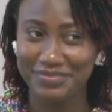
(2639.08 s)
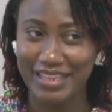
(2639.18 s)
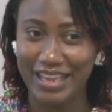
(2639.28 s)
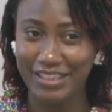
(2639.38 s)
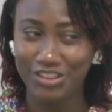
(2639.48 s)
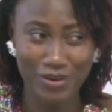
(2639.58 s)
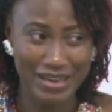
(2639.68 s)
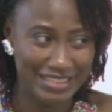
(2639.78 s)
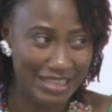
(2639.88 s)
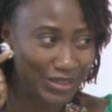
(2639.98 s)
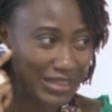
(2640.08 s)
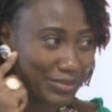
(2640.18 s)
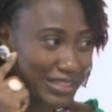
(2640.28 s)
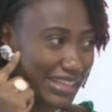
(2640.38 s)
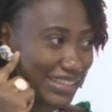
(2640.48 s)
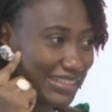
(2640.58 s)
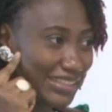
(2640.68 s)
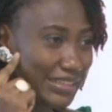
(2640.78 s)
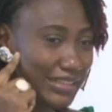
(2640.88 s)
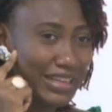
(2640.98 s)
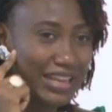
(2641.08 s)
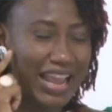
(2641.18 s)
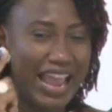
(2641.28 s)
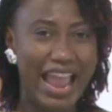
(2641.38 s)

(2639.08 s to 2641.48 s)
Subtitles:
Do you understand what I'm saying? And